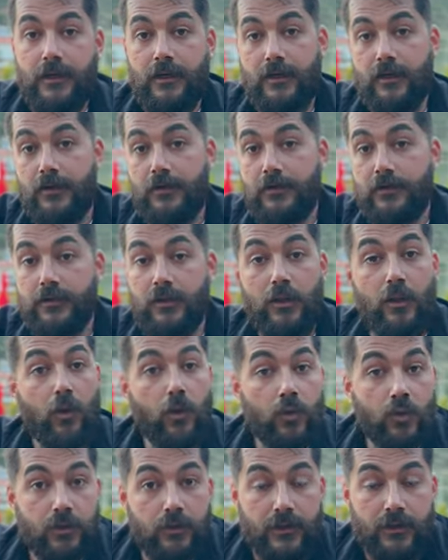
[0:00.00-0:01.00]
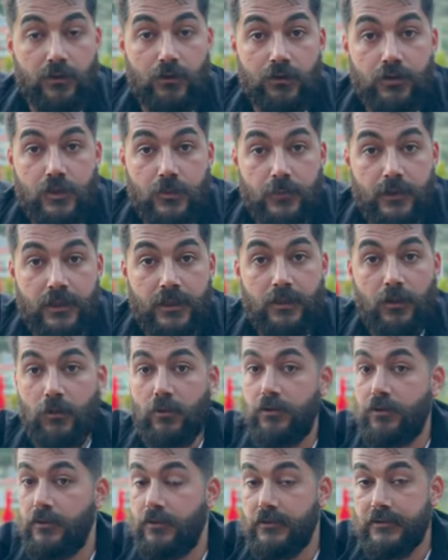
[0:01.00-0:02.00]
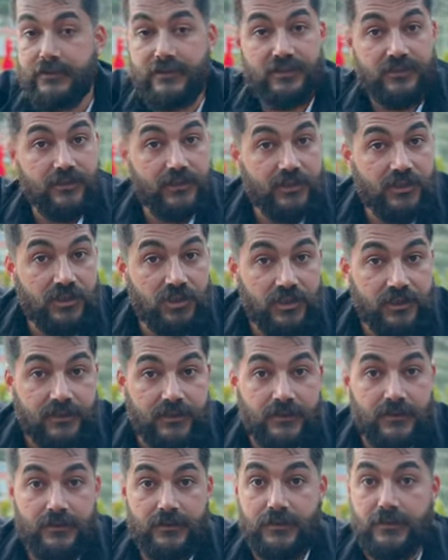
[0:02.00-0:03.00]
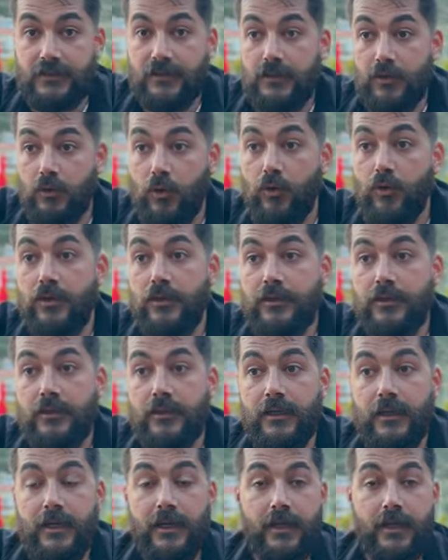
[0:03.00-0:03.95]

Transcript: our local economy, local tradition, the local